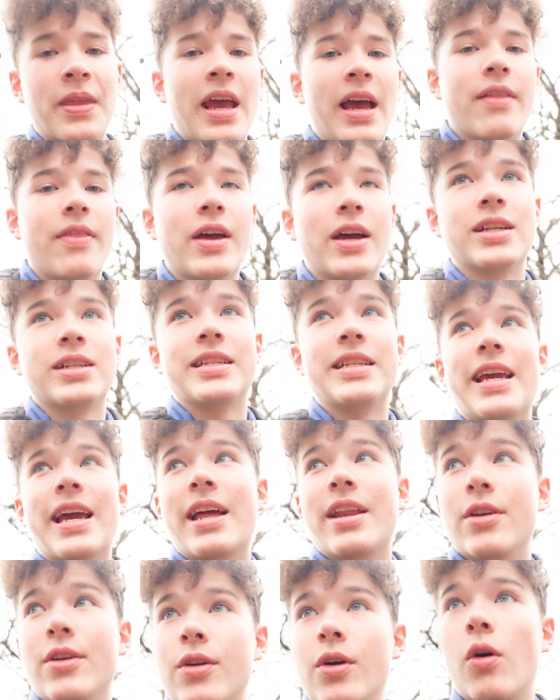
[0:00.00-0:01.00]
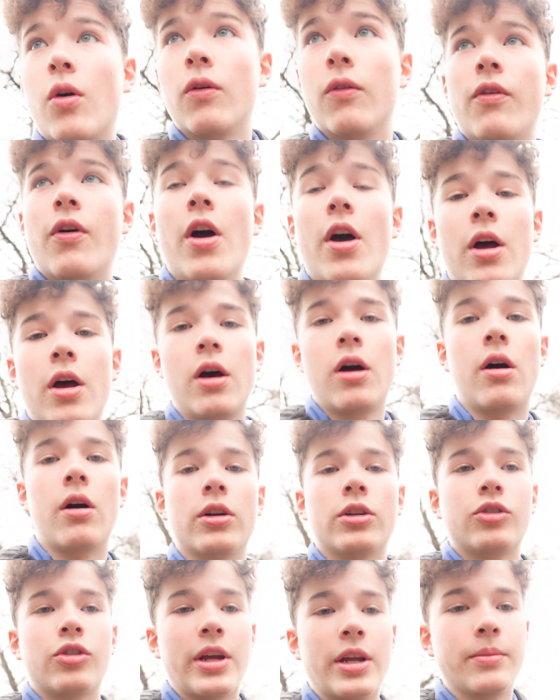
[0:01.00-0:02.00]
and that is the end of our
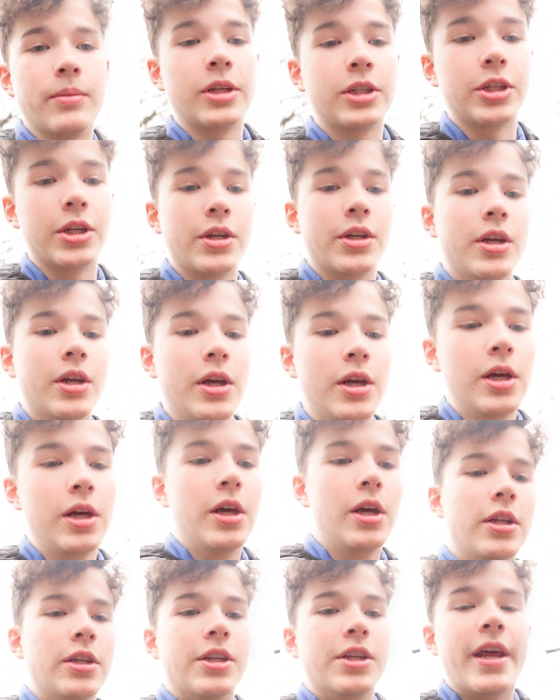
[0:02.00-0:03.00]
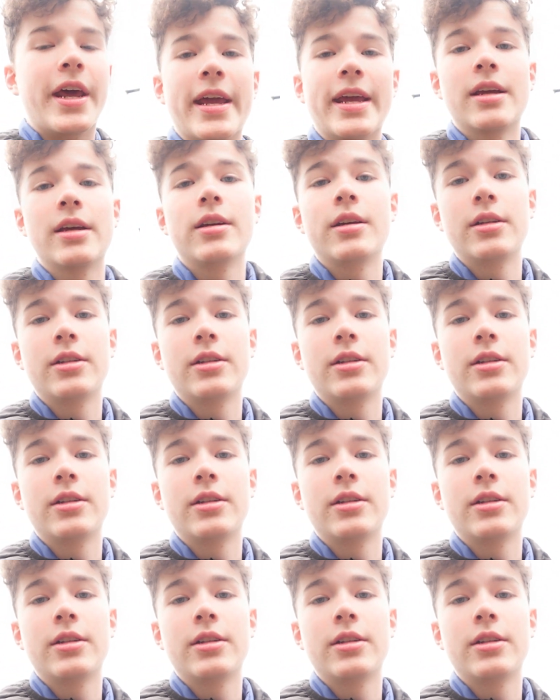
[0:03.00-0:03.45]
train mission today.